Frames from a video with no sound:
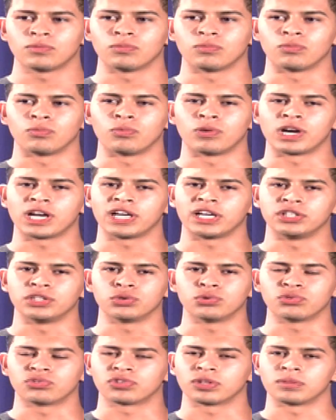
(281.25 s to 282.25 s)
When I
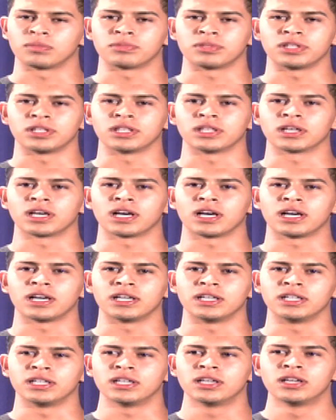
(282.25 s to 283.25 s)
do something, I